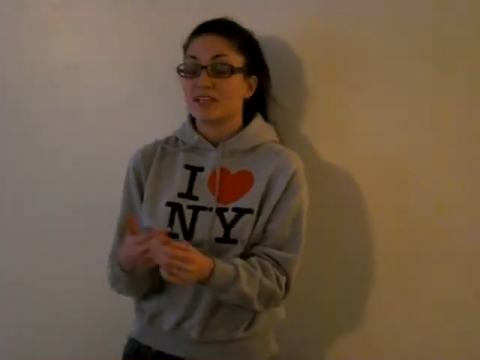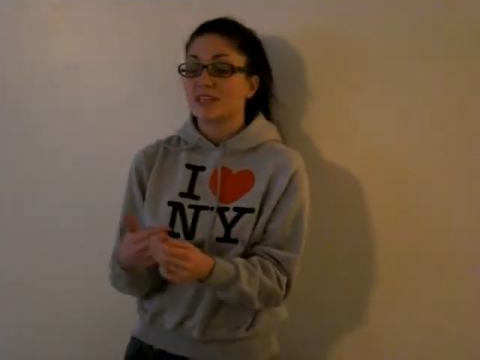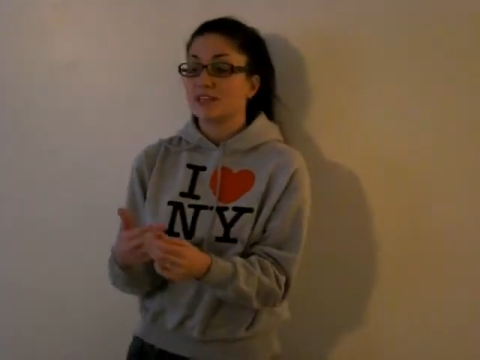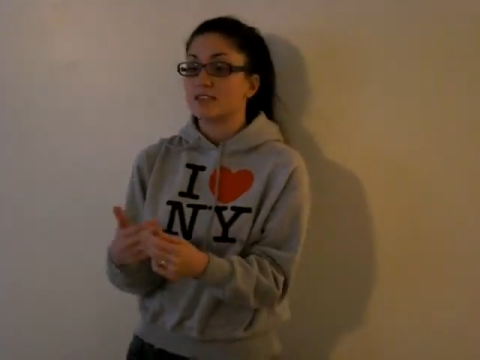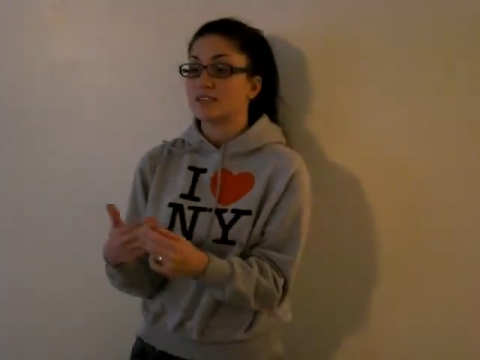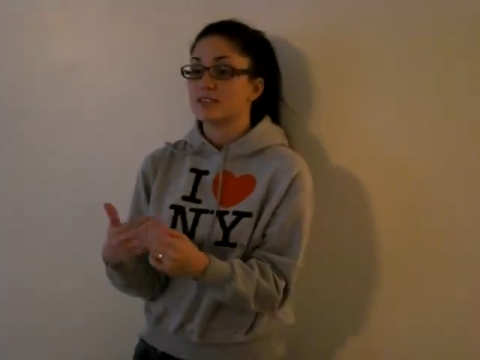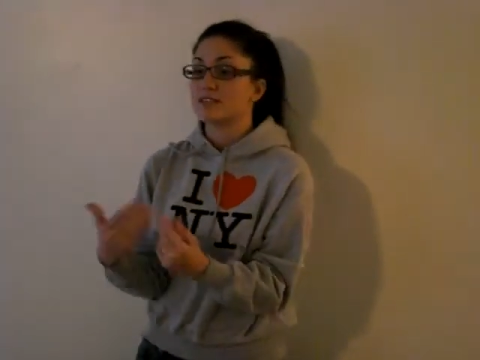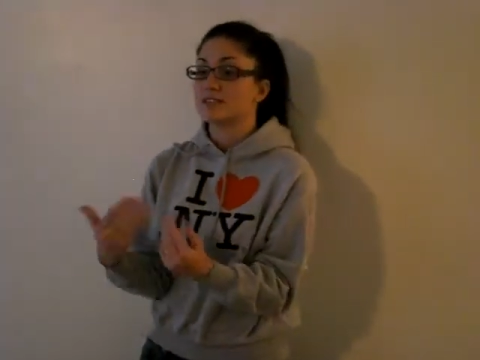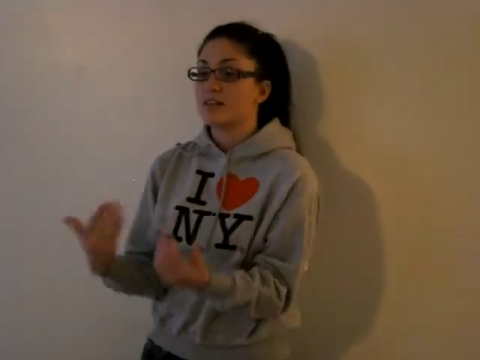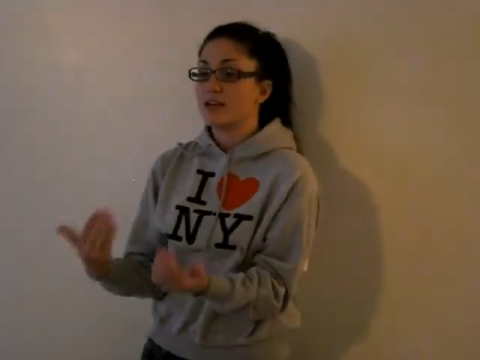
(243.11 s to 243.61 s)

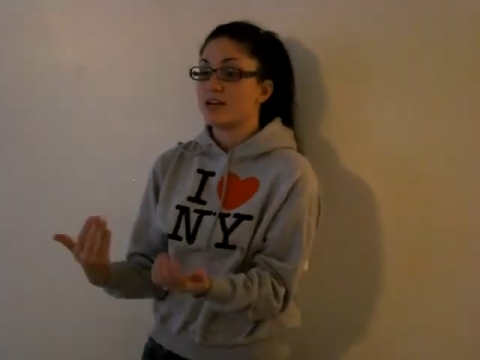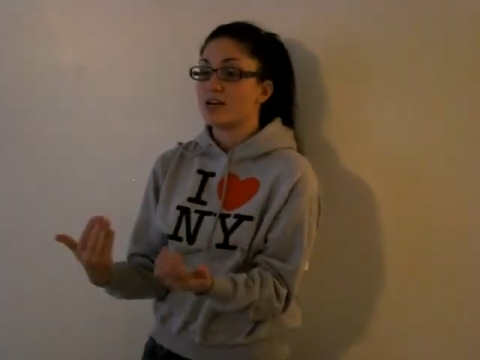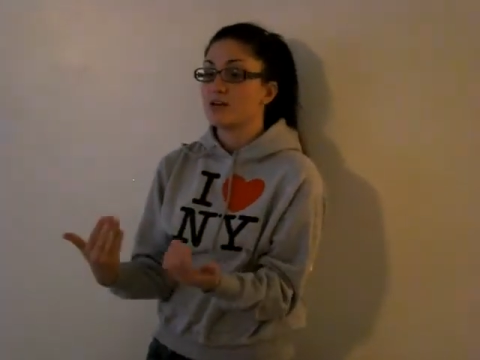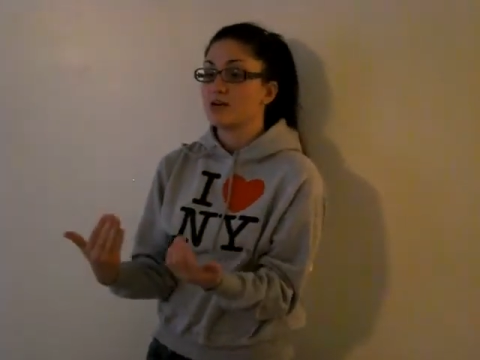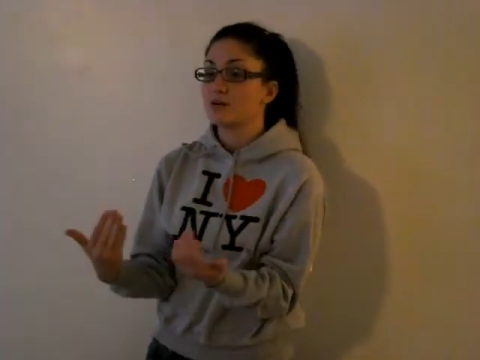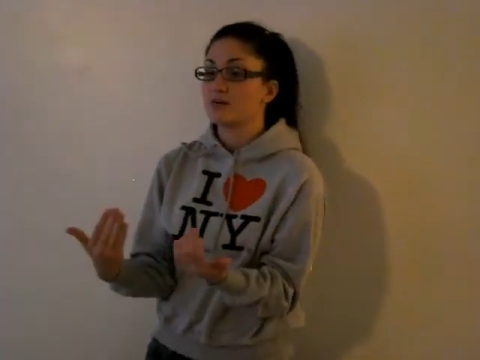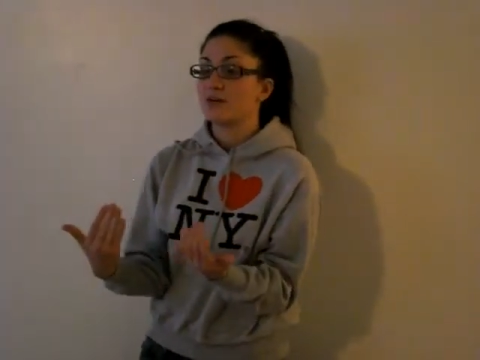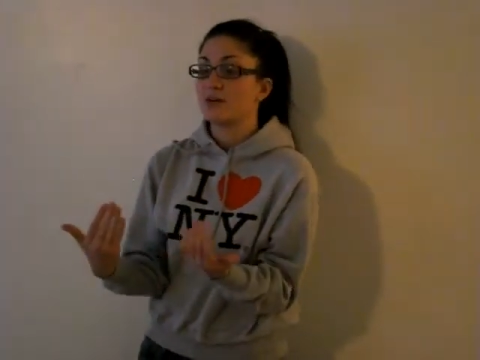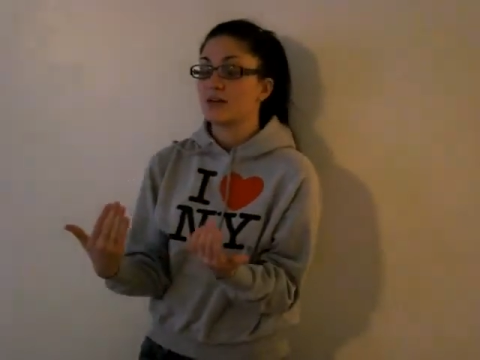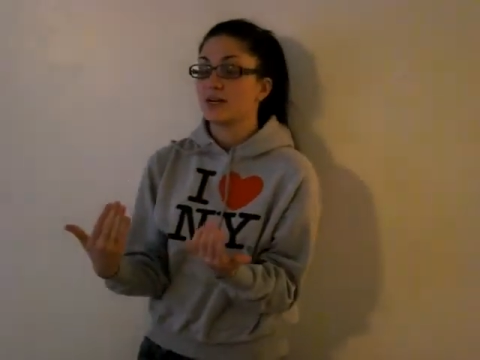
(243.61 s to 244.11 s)
the
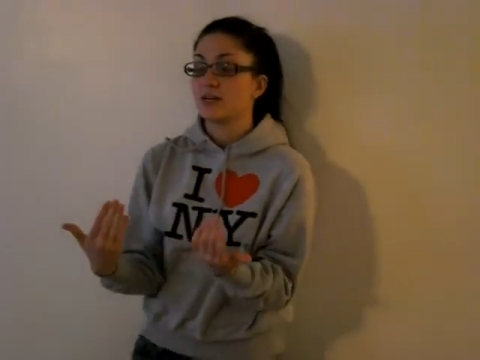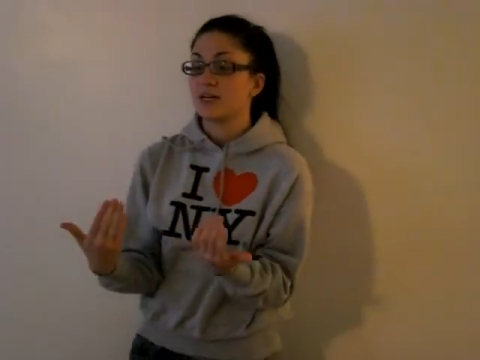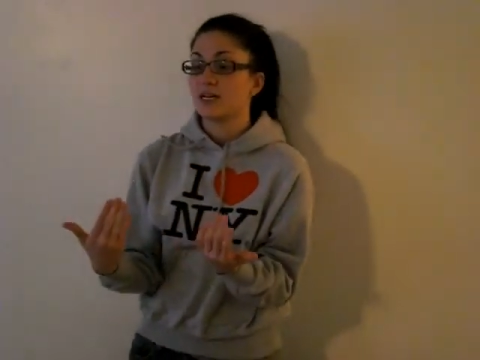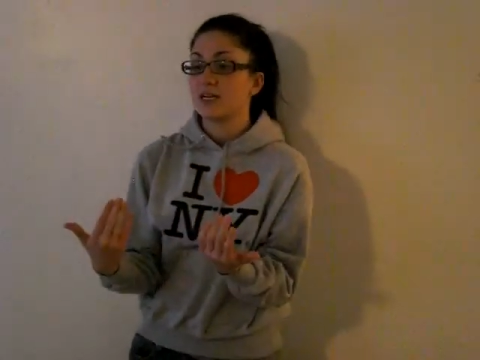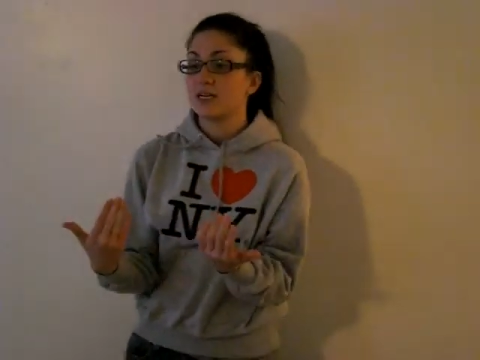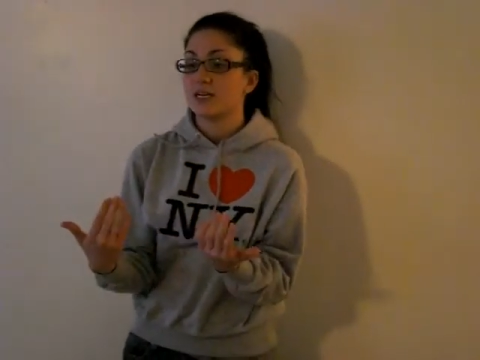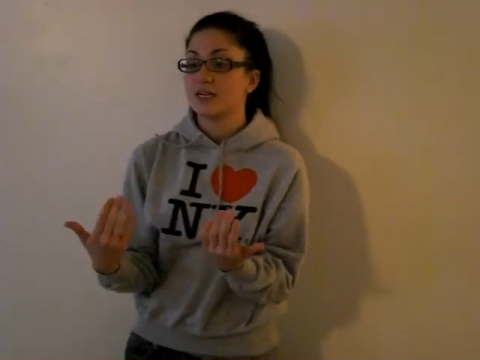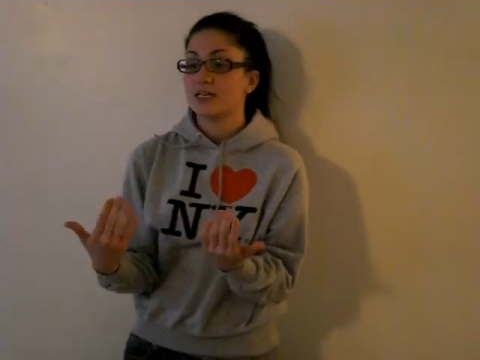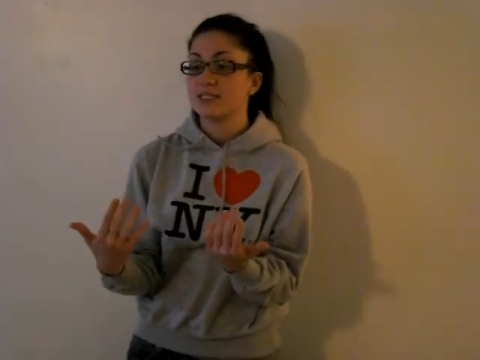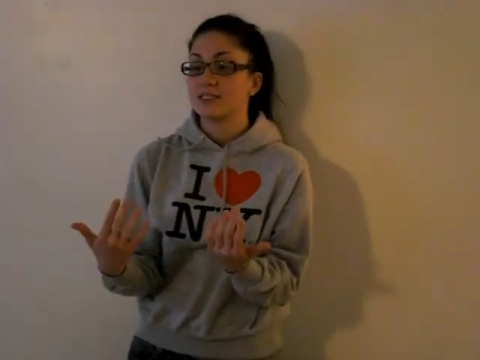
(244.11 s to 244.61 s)
cell
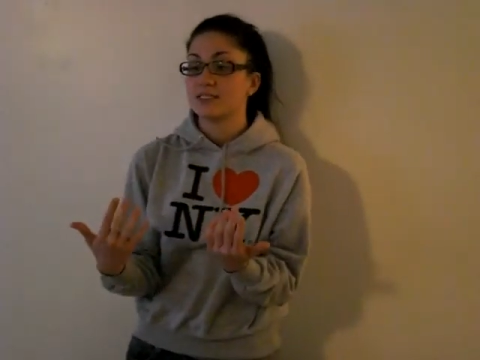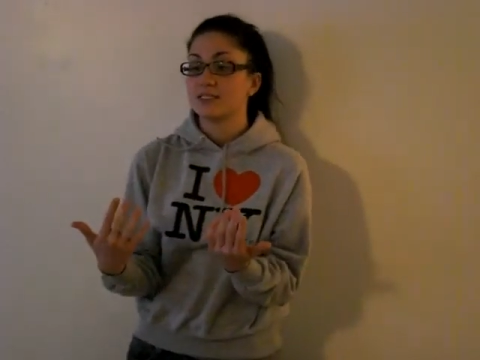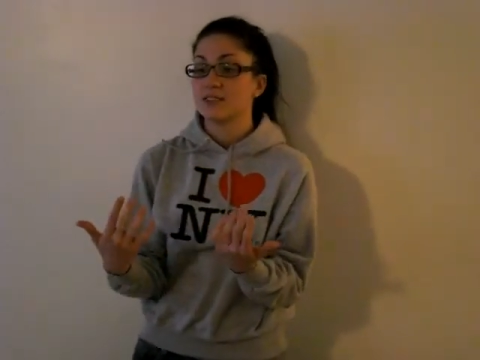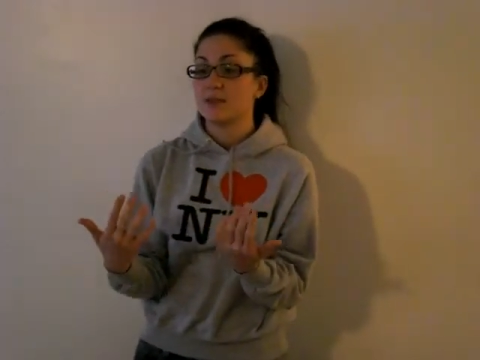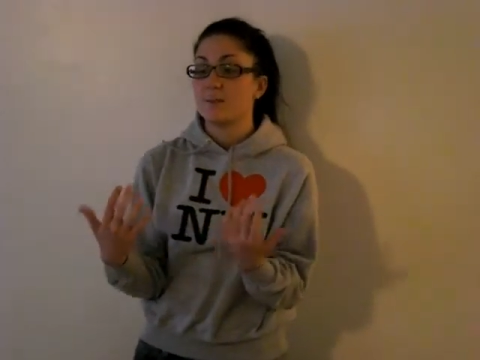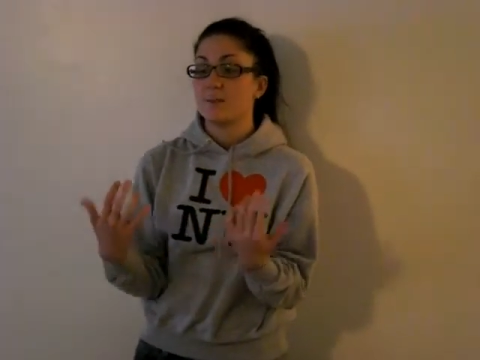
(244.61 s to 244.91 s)
is